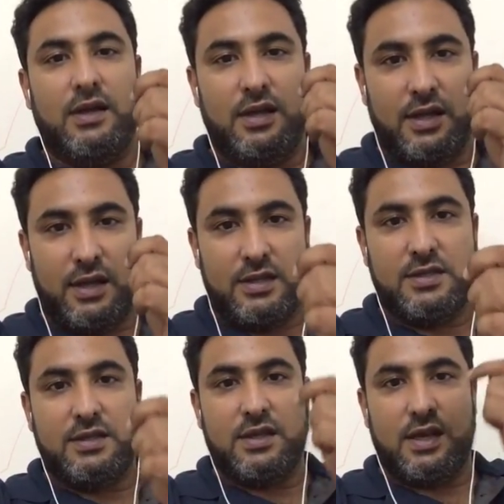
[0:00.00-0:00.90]

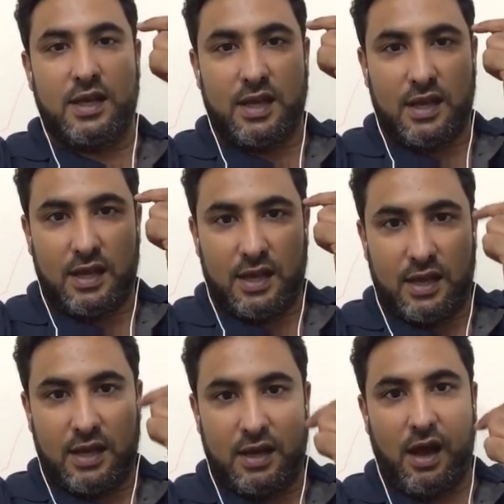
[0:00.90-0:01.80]
is
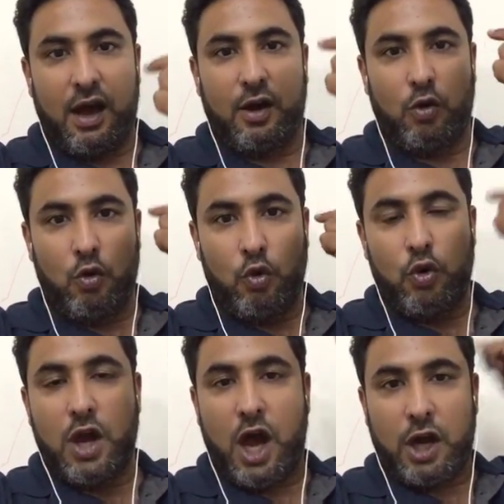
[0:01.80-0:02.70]
in our own
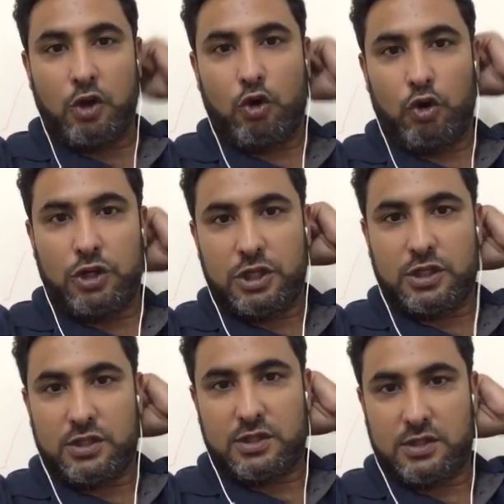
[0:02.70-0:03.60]

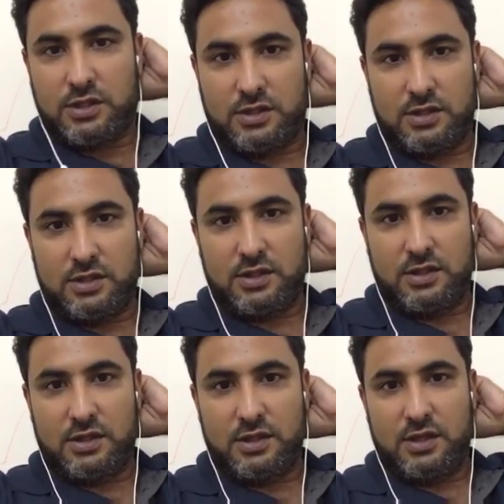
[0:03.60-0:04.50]
unconscious.
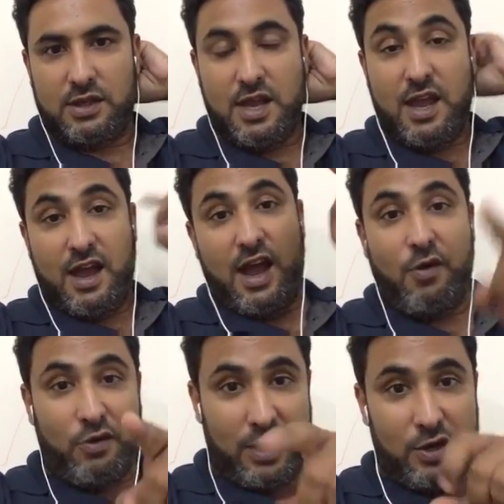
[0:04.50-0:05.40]
I
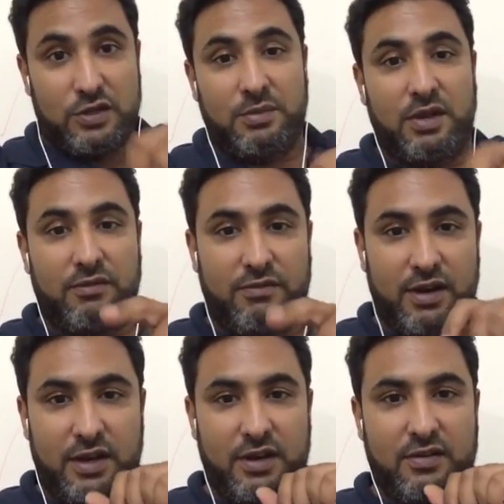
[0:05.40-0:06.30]
want to tell you something
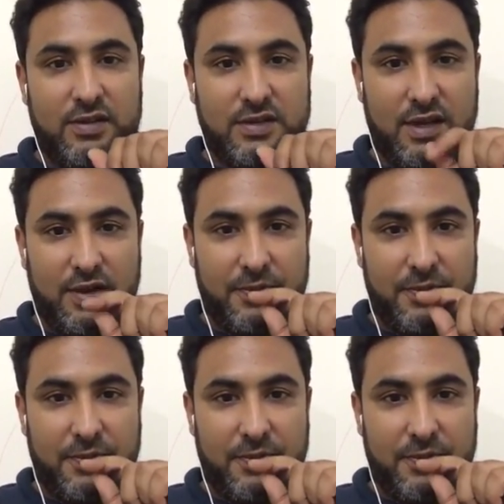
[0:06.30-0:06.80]
very interesting.